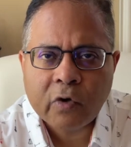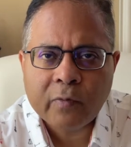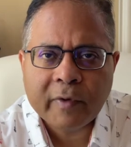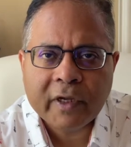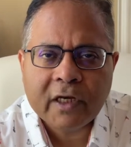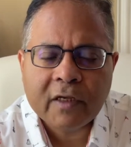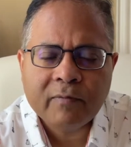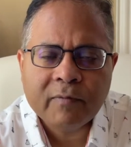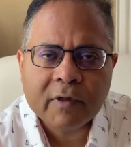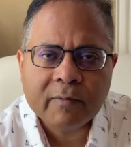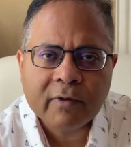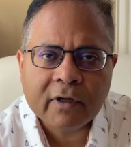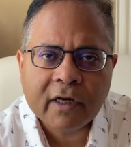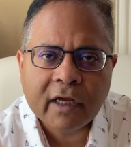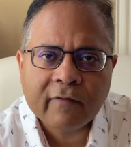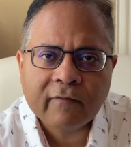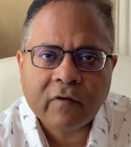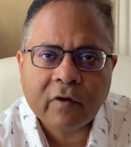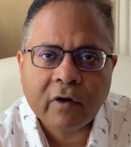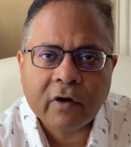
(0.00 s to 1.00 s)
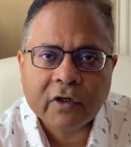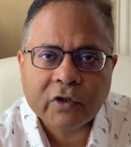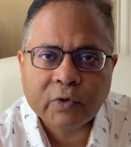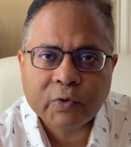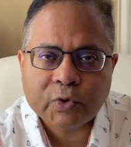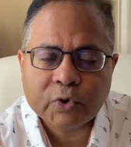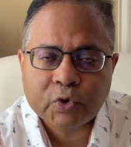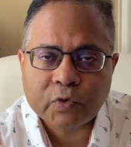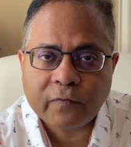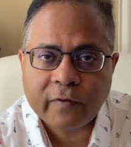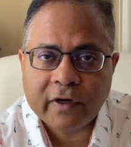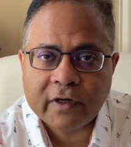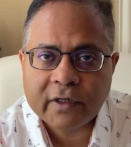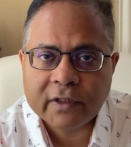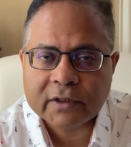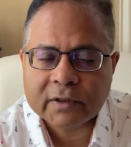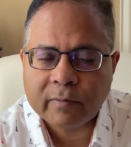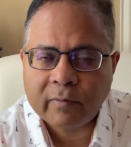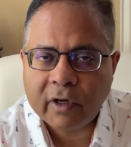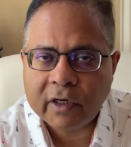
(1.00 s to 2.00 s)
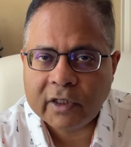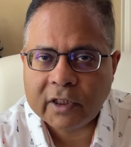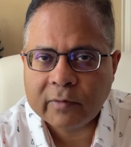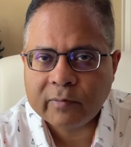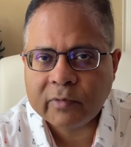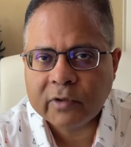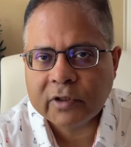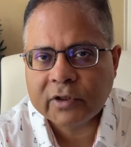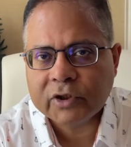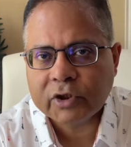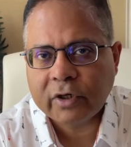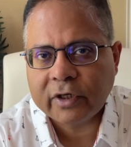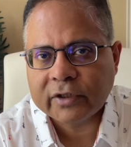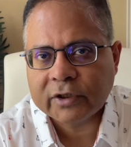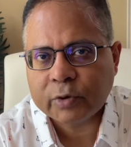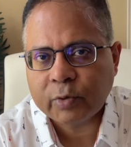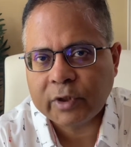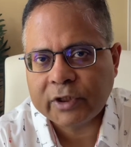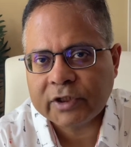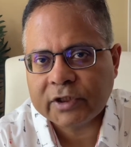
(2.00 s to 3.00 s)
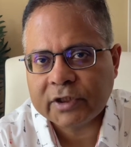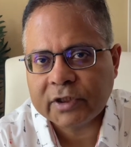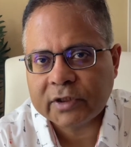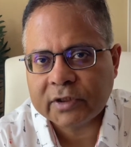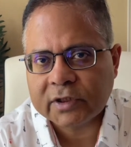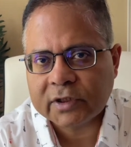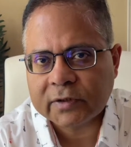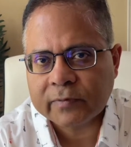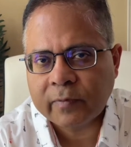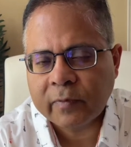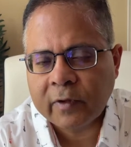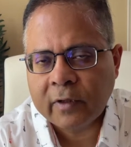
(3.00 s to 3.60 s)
many people have got used to various multiple choice questions.